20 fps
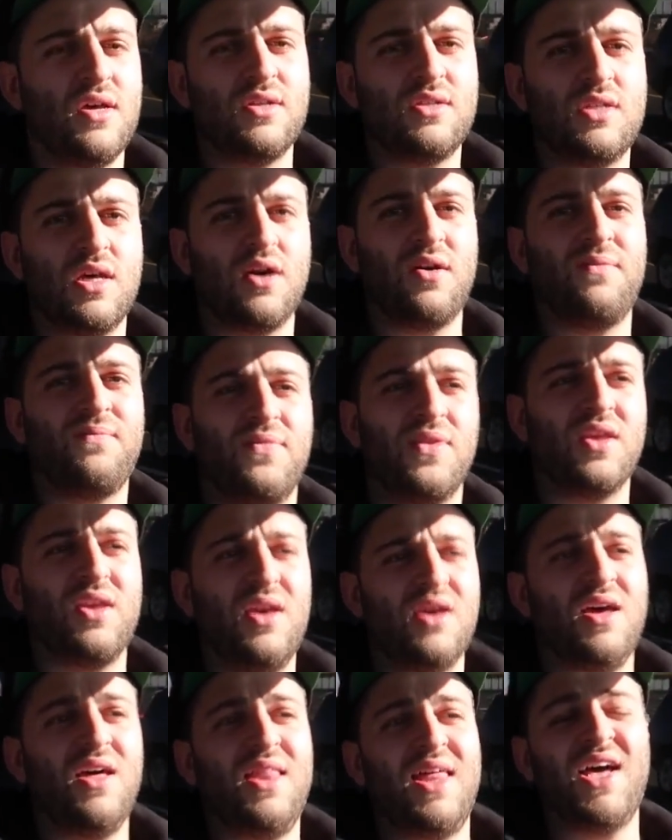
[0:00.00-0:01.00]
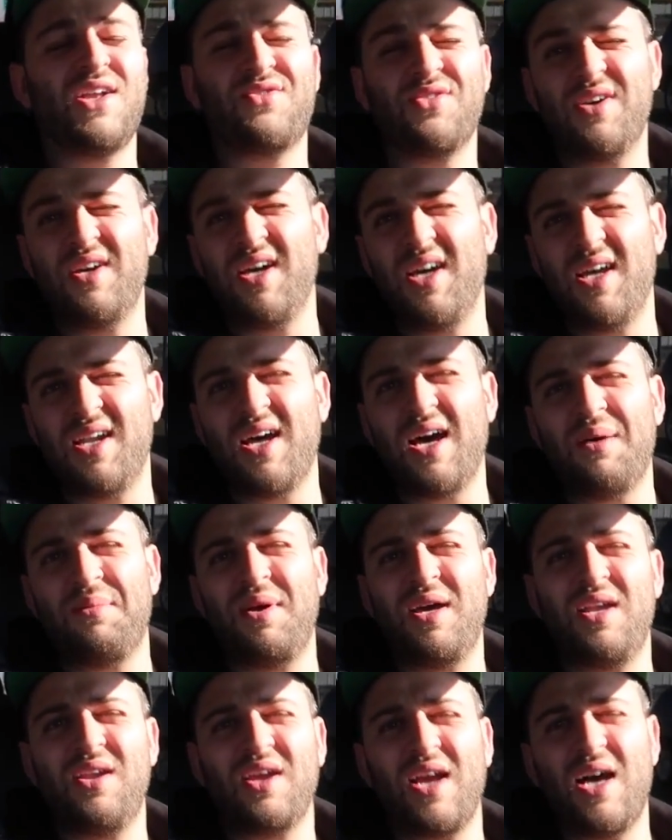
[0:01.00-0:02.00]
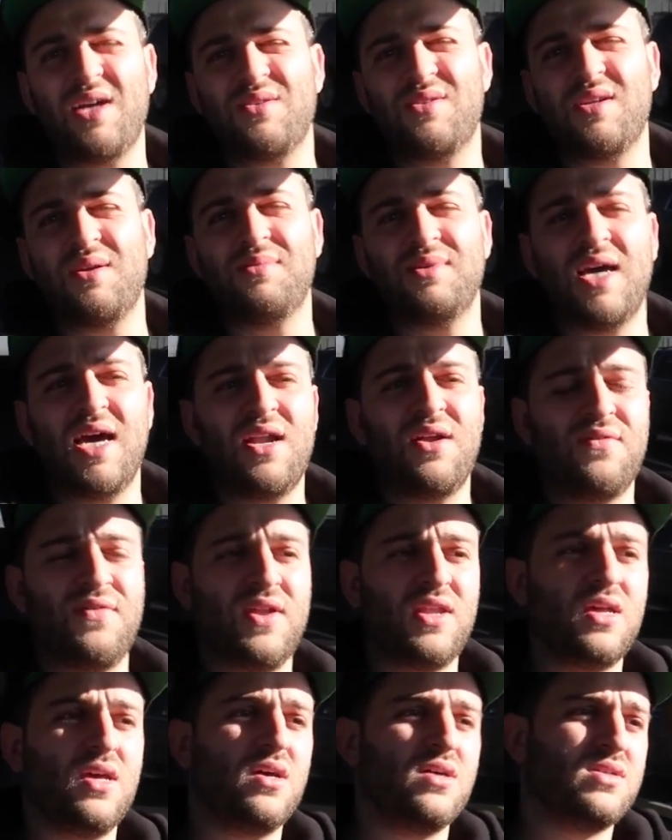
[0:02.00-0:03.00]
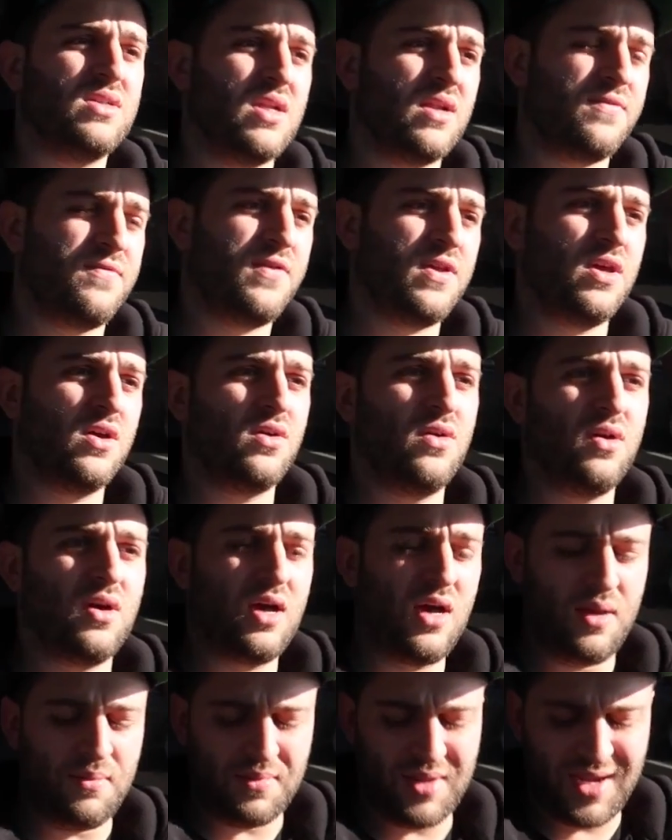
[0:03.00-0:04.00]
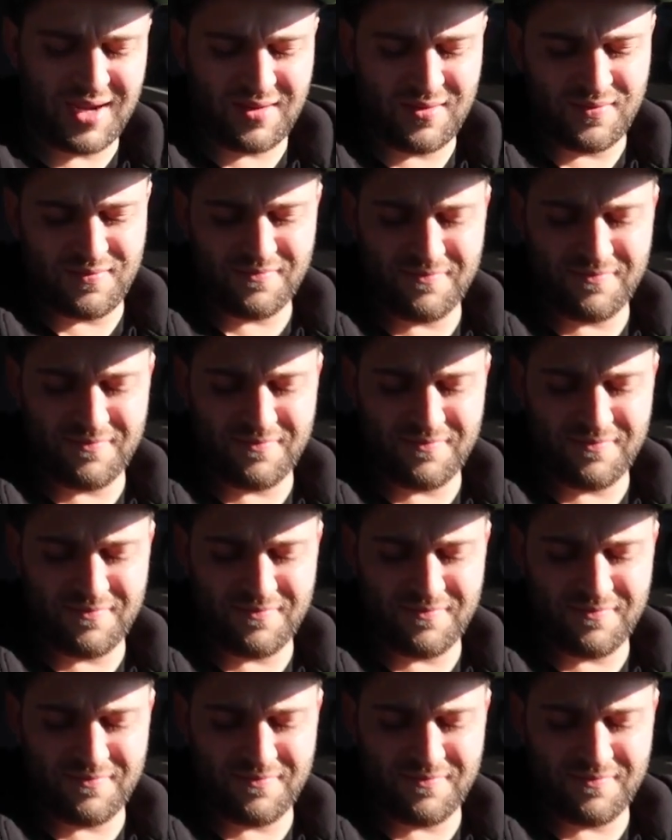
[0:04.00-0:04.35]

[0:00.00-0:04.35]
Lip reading: So that's really it. I'm gonna hit you guys with some dyno videos in a few. I'm like